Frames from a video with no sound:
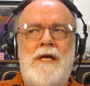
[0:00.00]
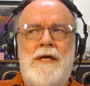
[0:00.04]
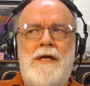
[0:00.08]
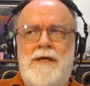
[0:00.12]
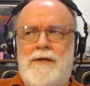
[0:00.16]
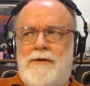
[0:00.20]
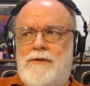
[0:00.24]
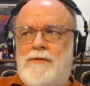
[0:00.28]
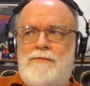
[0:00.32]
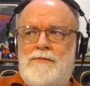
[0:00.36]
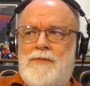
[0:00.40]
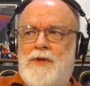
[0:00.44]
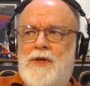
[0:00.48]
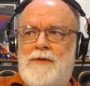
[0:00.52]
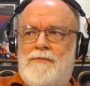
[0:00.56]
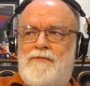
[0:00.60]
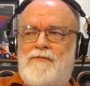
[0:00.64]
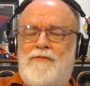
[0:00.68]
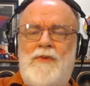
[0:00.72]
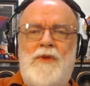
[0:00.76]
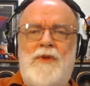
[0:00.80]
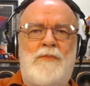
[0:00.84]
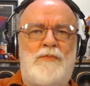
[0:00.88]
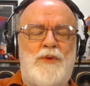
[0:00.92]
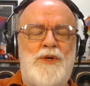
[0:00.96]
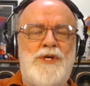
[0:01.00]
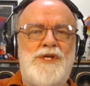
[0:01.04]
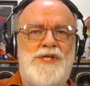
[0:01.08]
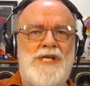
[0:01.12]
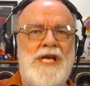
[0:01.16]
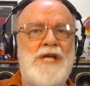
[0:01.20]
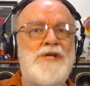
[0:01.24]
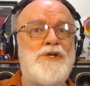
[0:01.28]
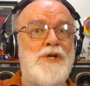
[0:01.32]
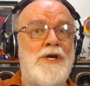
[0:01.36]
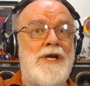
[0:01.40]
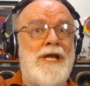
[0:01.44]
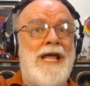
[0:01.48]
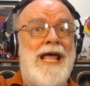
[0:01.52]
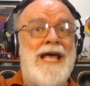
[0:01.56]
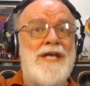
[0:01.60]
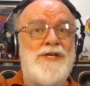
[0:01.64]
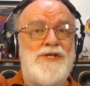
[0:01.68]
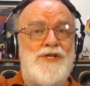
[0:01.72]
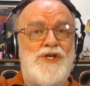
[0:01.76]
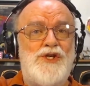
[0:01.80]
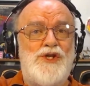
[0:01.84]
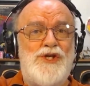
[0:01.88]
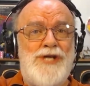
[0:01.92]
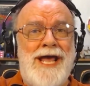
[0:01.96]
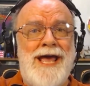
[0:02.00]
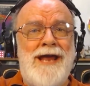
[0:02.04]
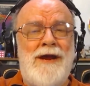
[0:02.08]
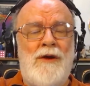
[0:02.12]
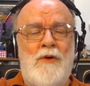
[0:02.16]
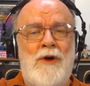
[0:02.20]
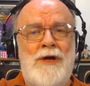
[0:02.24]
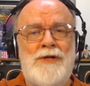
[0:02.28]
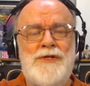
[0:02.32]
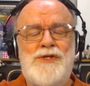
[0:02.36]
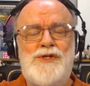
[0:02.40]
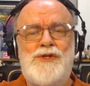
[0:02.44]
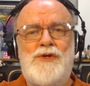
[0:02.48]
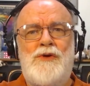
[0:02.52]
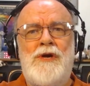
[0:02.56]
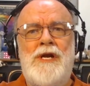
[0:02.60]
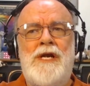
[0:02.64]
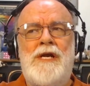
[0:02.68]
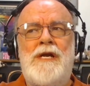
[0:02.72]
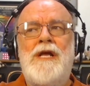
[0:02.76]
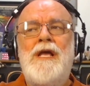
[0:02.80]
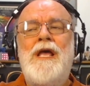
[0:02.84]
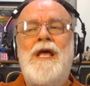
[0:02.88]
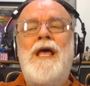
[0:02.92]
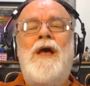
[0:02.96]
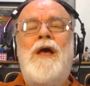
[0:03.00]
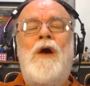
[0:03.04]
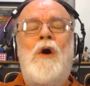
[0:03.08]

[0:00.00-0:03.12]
The presenter cast a shadow on the screen.